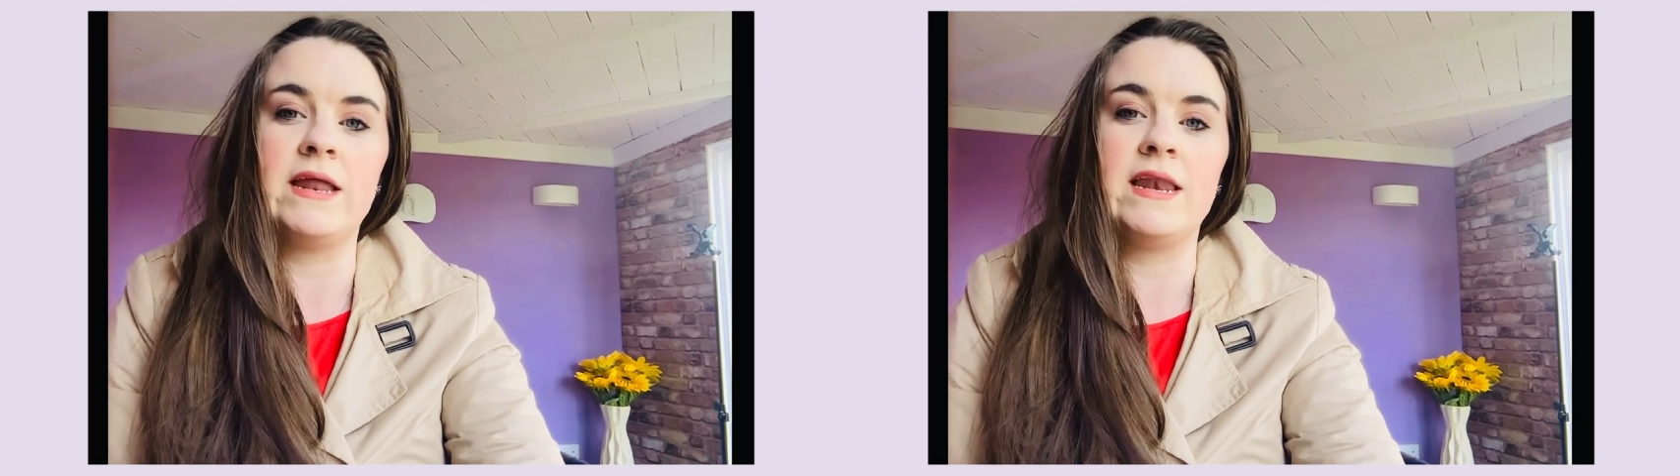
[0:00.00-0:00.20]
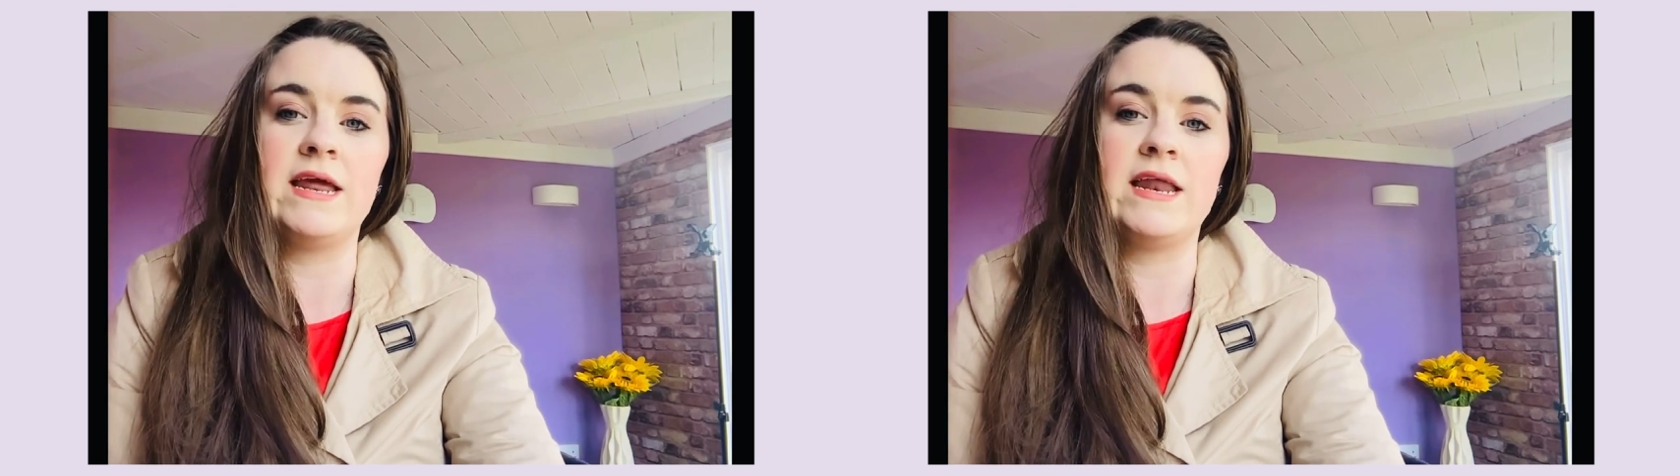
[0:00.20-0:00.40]

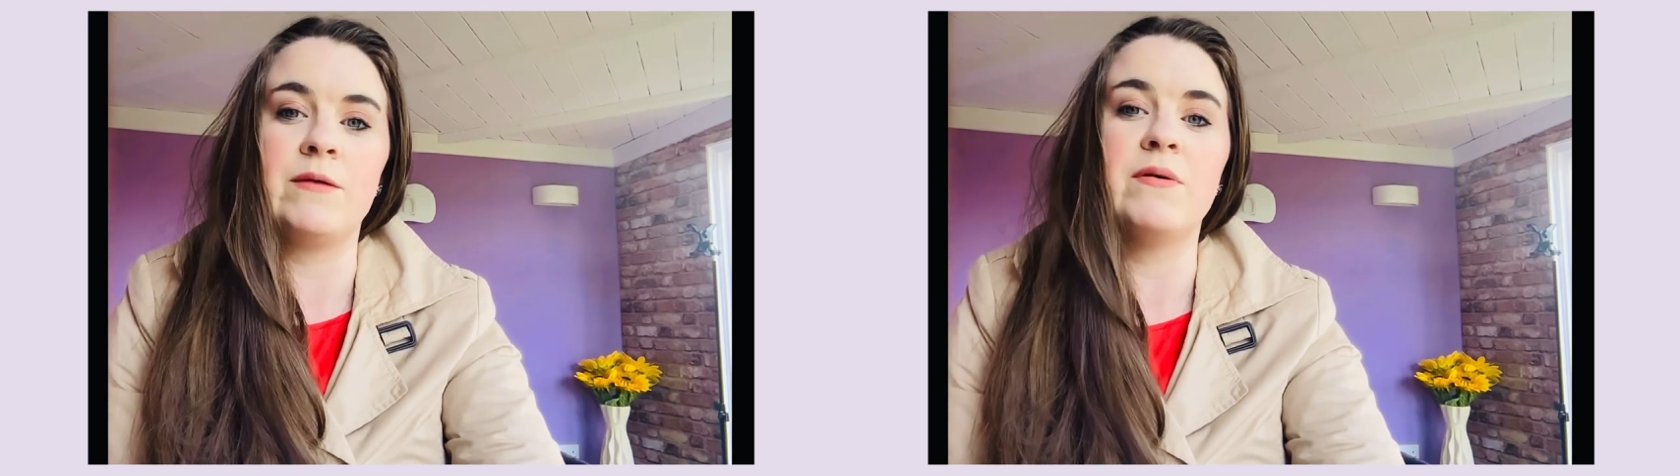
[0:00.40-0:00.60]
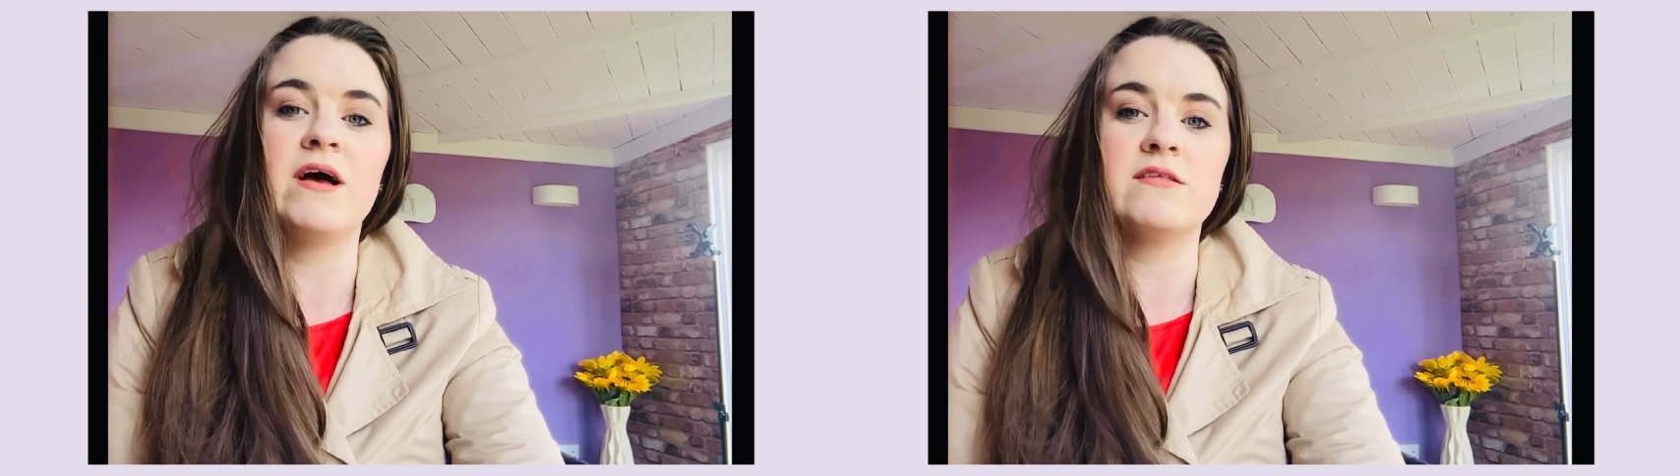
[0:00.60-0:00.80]
needing
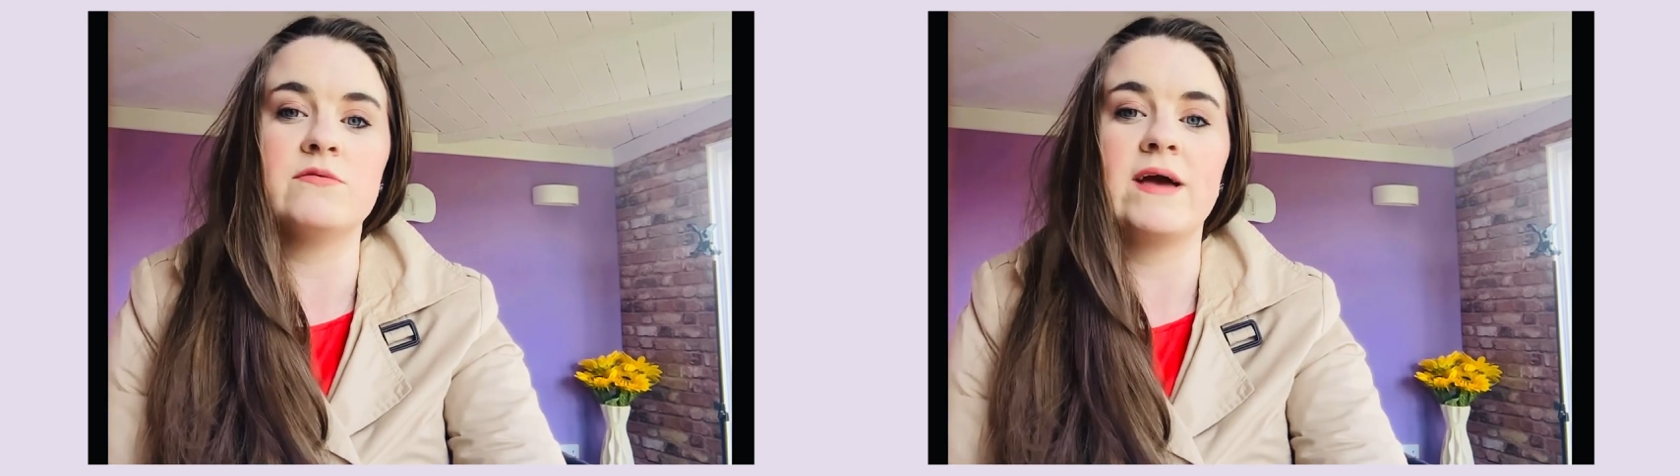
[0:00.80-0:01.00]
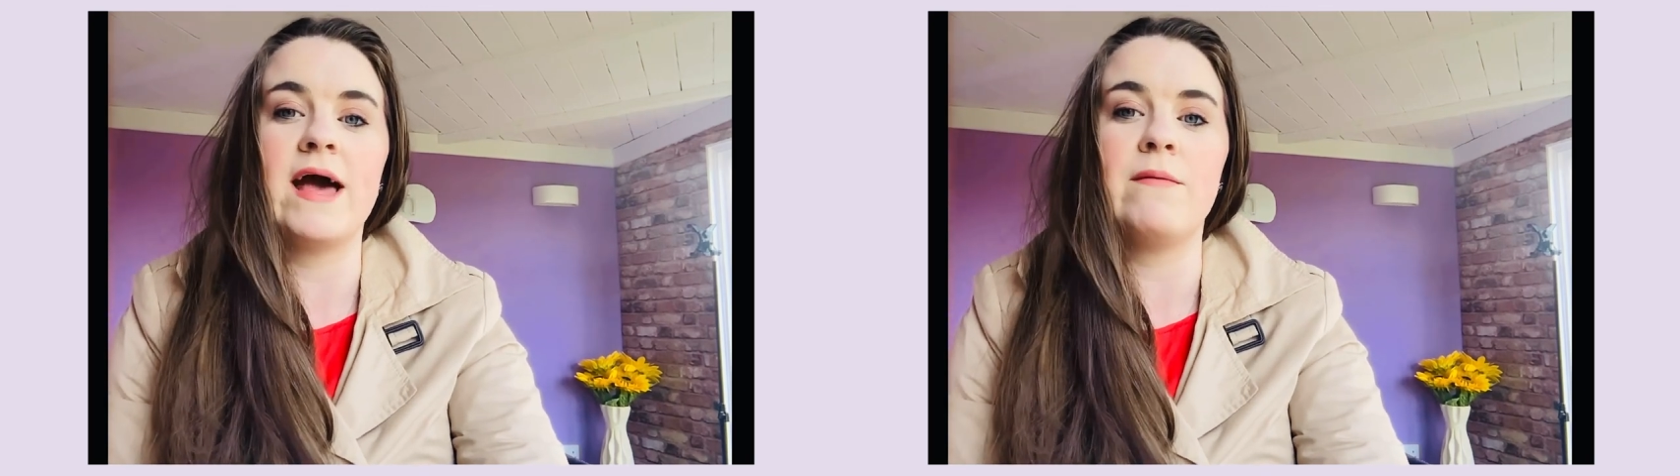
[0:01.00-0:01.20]

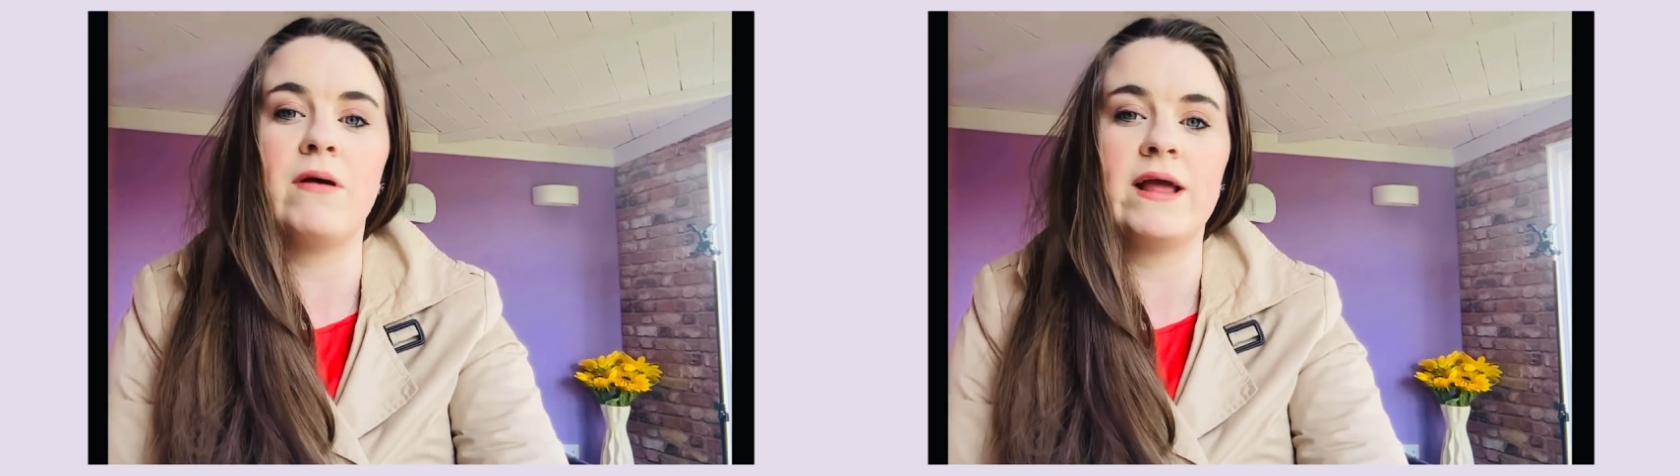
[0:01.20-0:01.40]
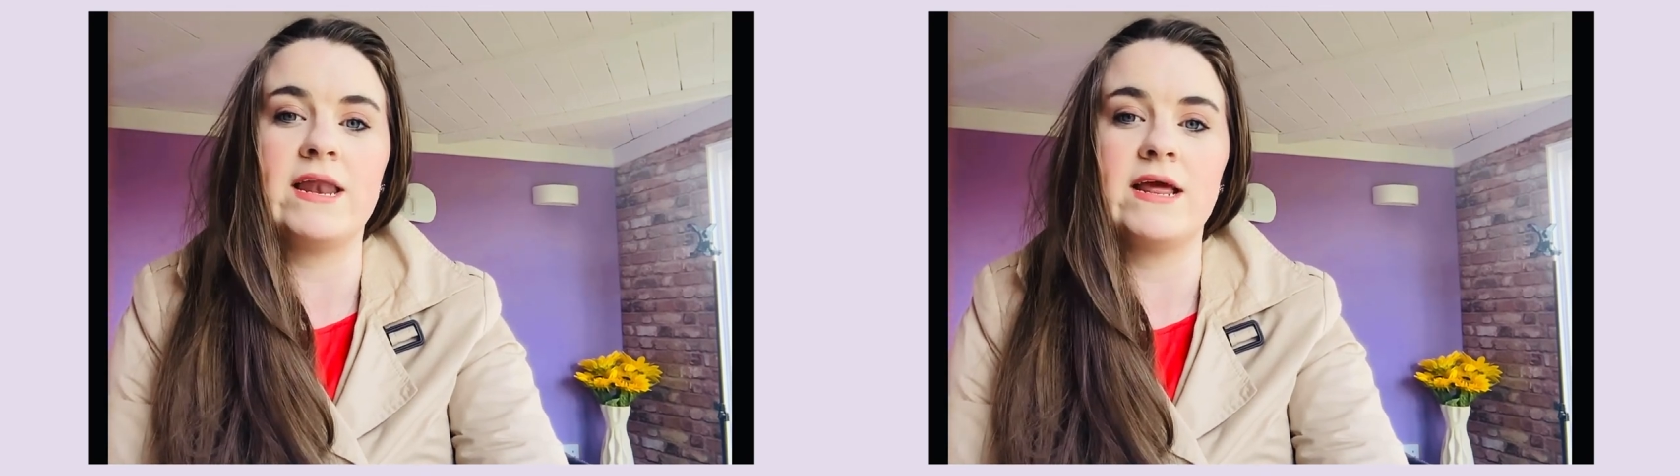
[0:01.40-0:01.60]
personal care
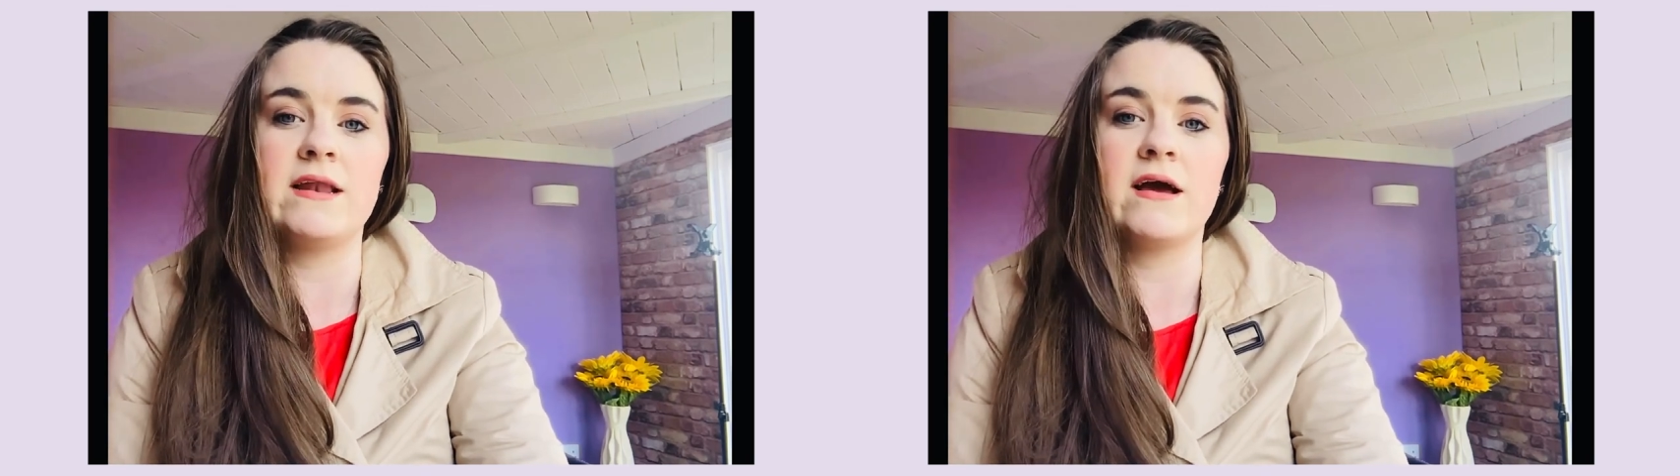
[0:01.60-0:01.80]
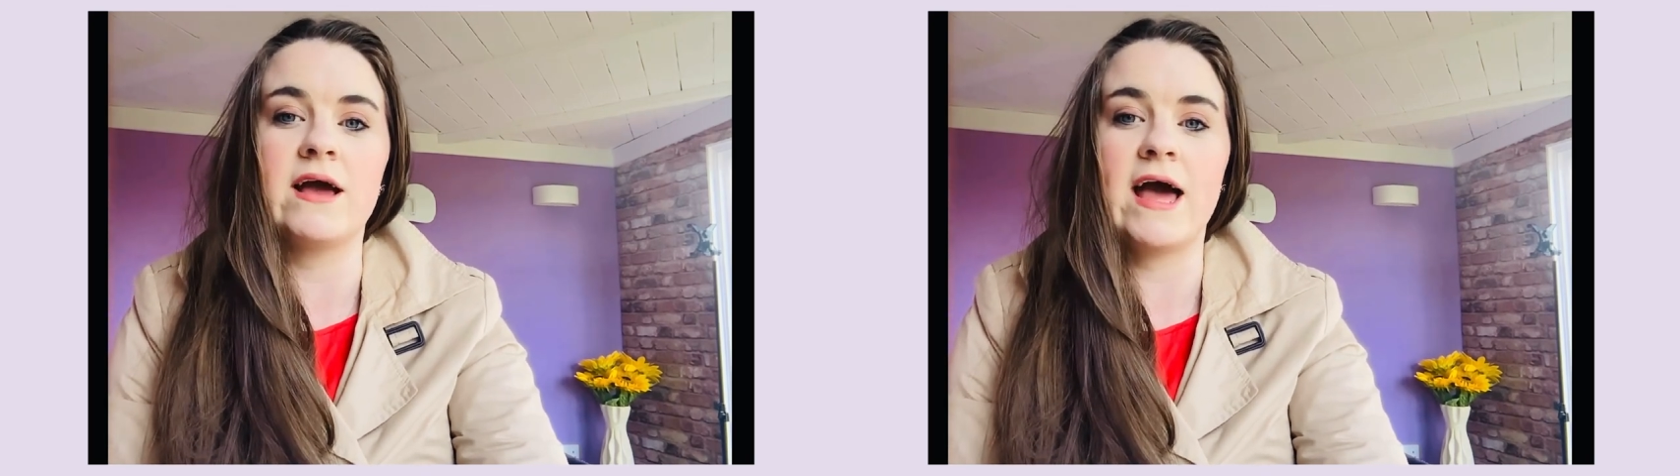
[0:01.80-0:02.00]
might need
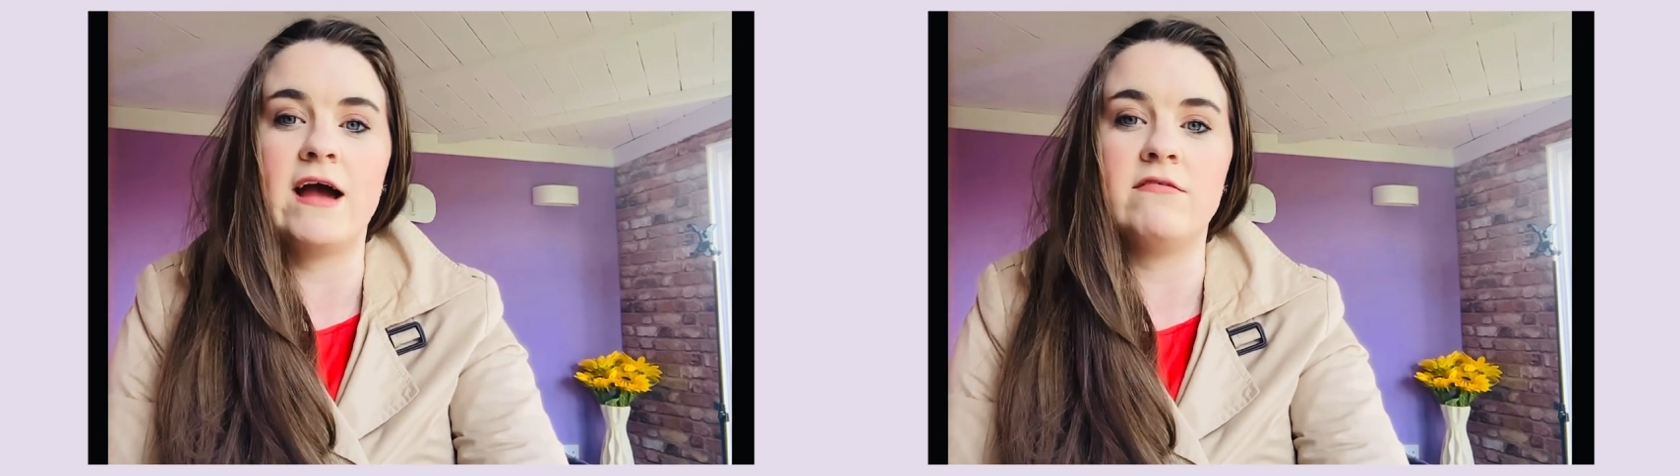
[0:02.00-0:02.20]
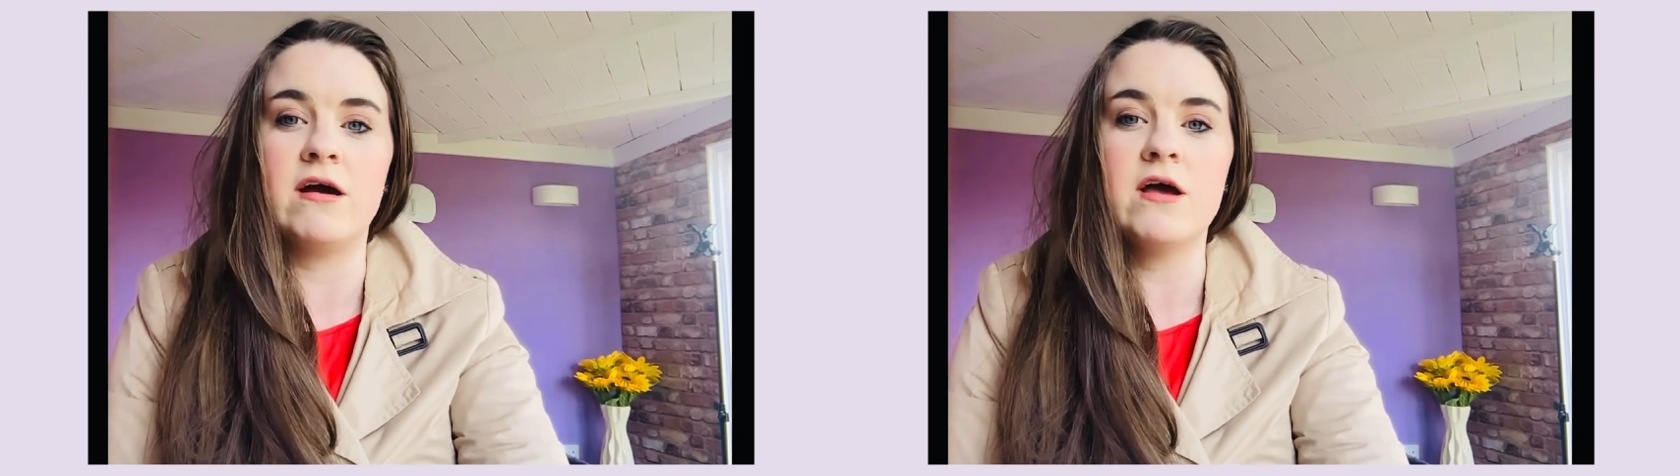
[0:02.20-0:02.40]
a
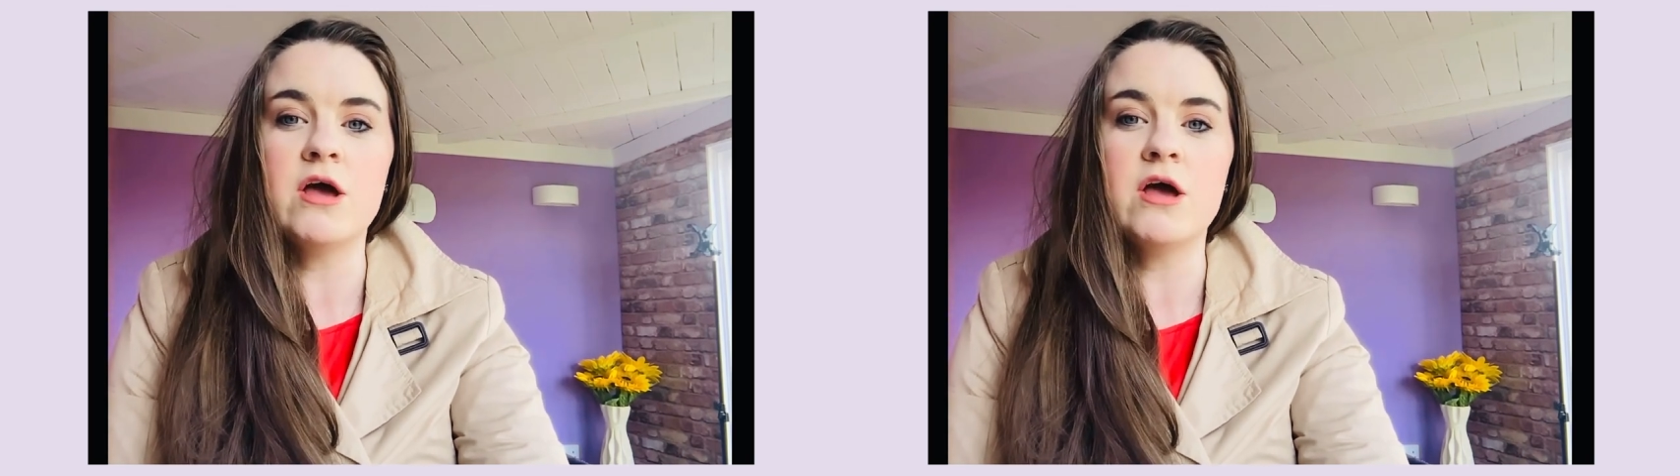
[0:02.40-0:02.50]
carer